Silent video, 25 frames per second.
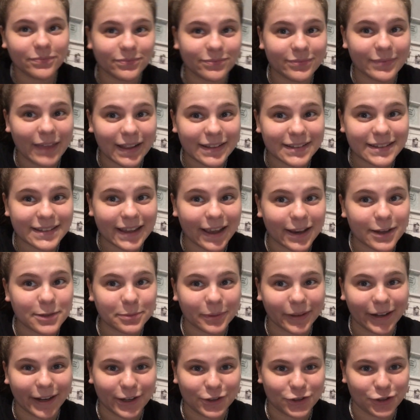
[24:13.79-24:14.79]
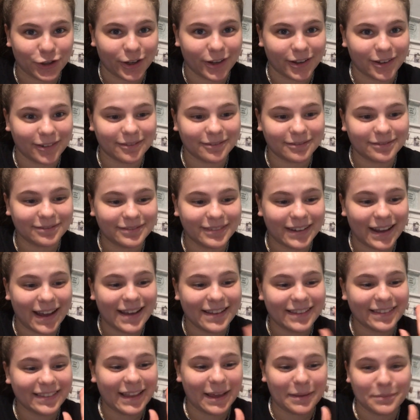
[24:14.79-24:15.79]
That's the explanation.
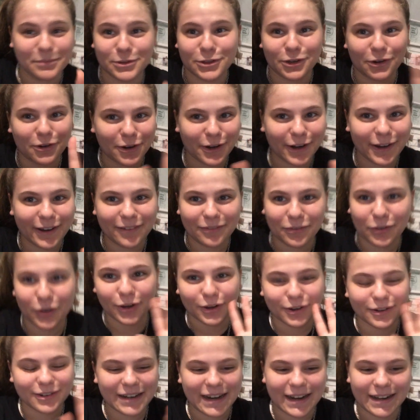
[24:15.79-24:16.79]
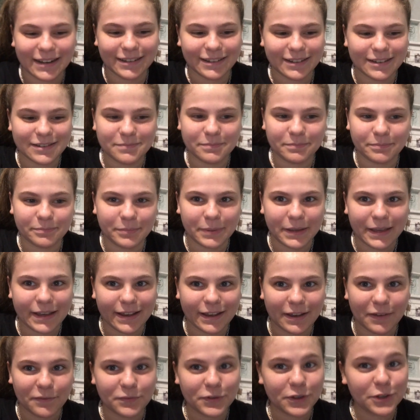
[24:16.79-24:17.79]
I'm sorry for
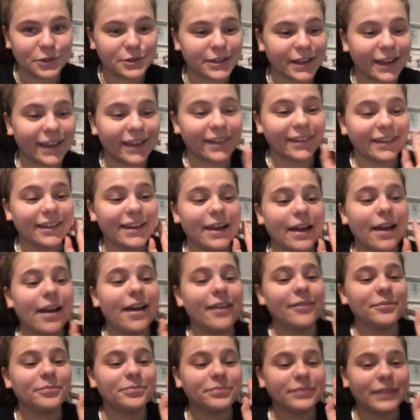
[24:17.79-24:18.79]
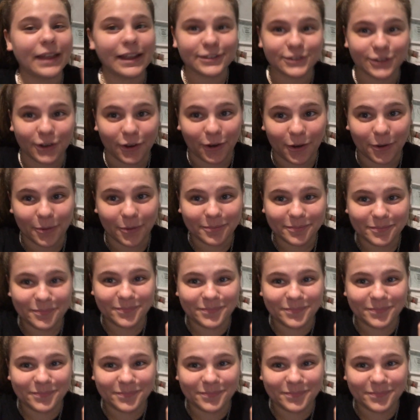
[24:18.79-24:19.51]
being confusing. That's all.